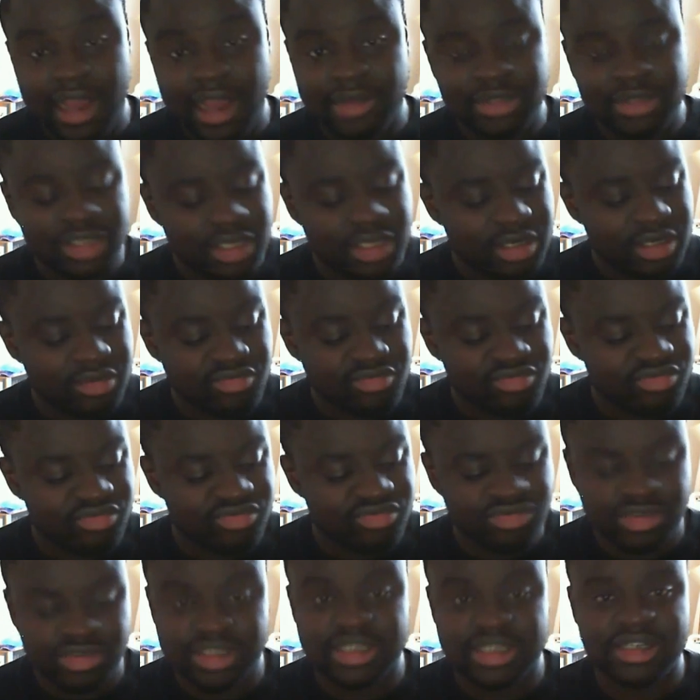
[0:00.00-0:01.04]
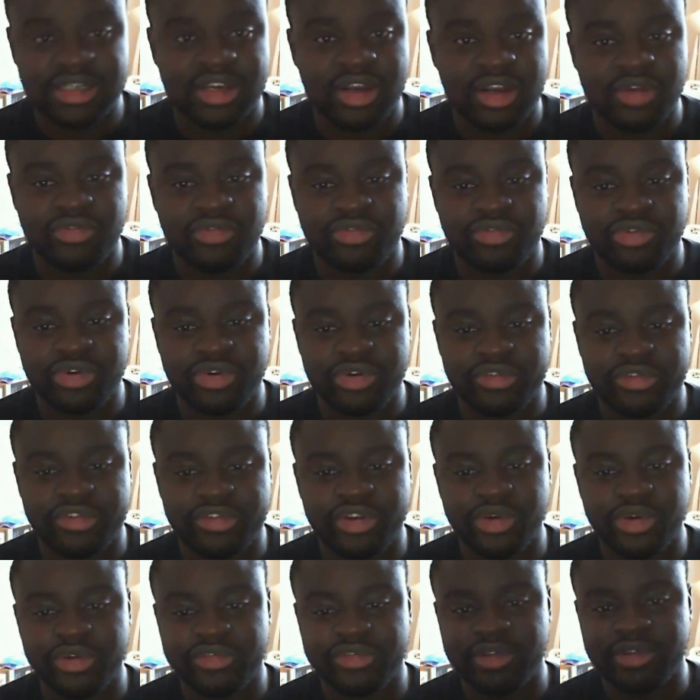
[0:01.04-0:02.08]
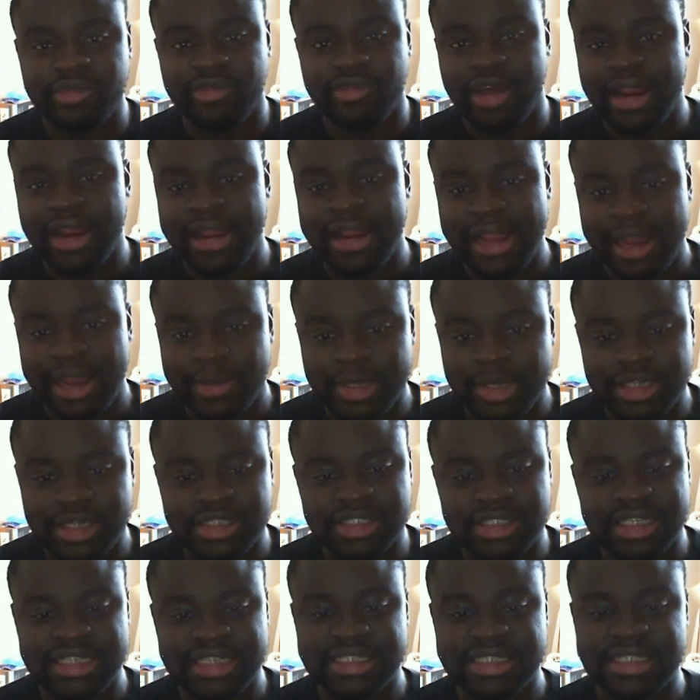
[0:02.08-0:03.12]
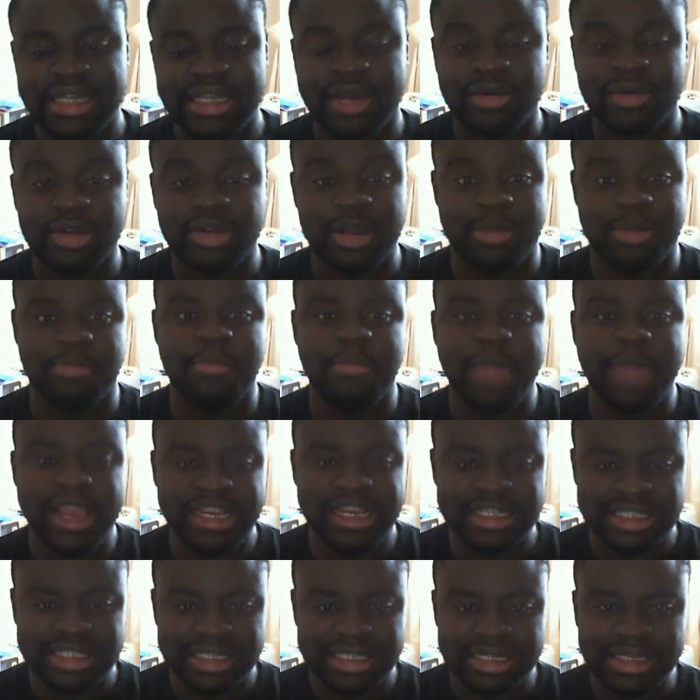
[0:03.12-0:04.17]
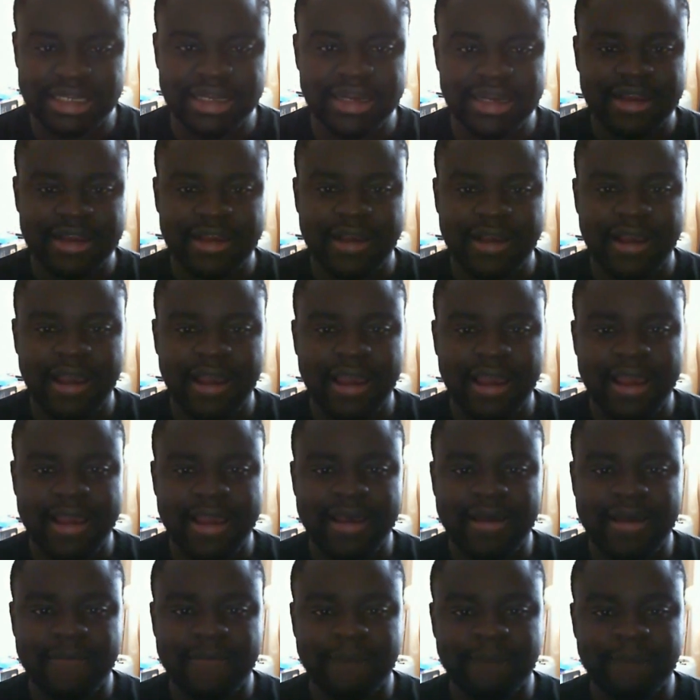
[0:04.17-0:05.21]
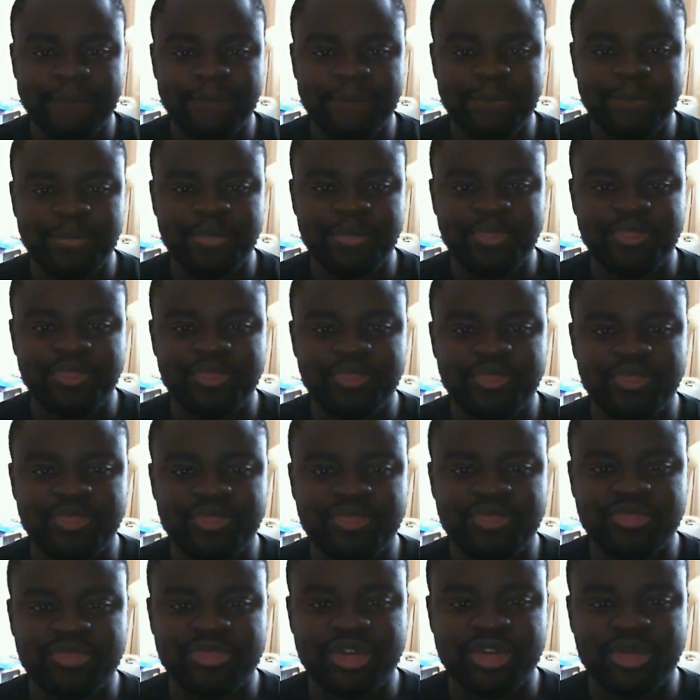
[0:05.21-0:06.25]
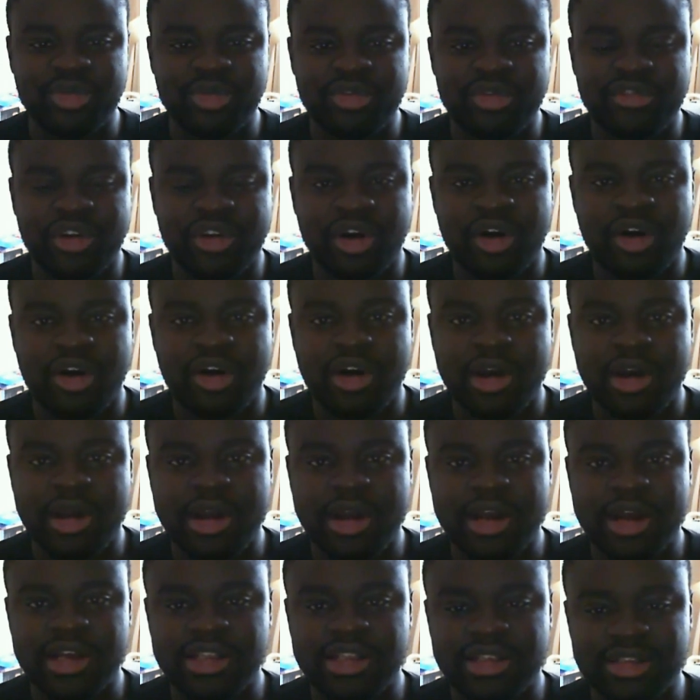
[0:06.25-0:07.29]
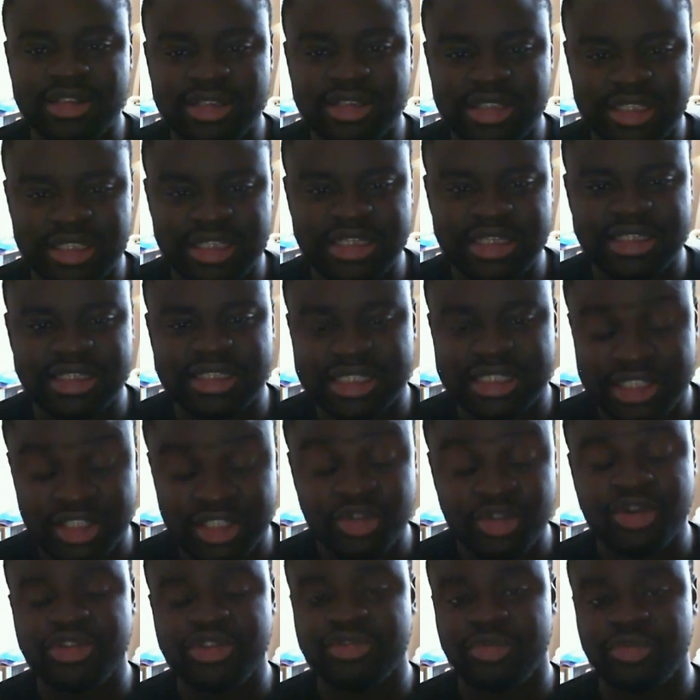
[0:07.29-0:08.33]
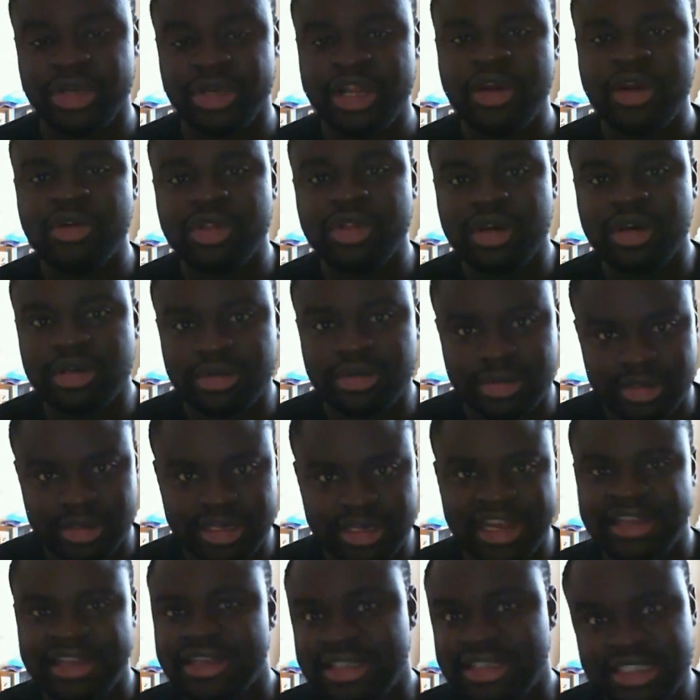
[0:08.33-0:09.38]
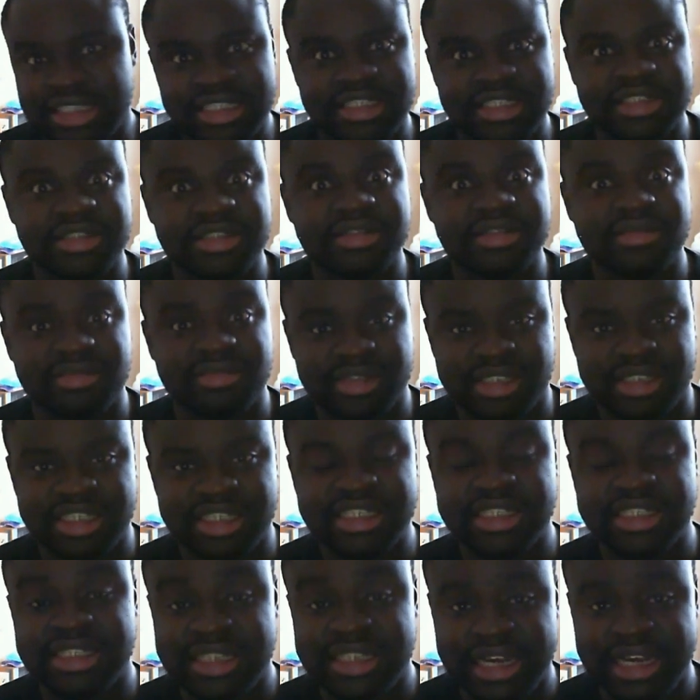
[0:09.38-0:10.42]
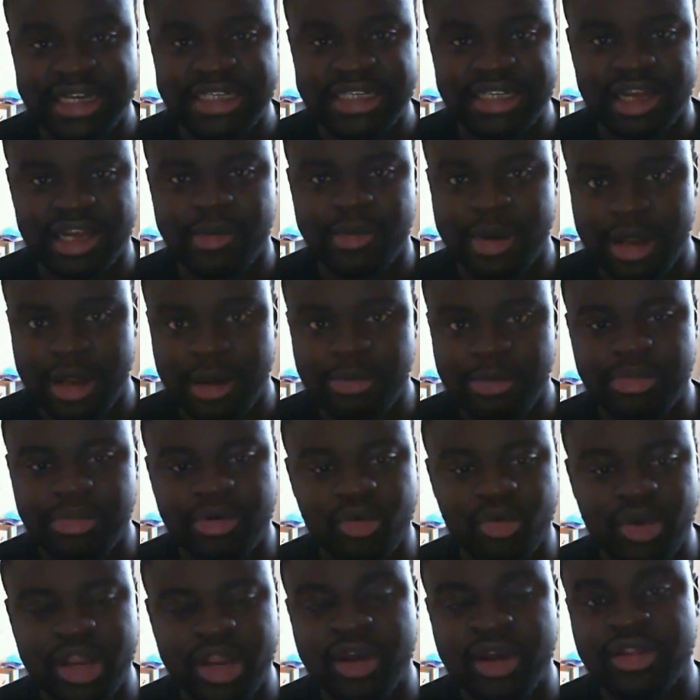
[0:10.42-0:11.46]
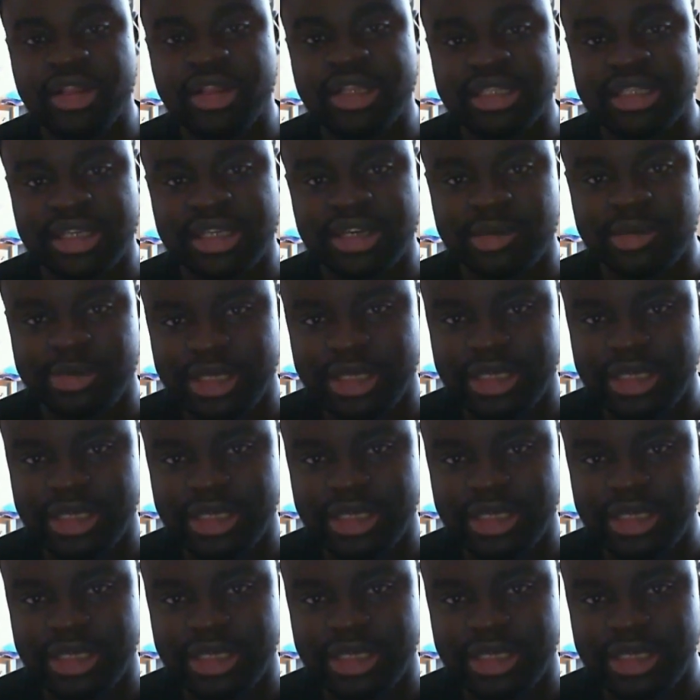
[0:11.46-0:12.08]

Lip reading: I'm just going to go through a few of them right now because they sound amazing. We've got the 200, we know that now that season 10 is coming up, we know that there's going to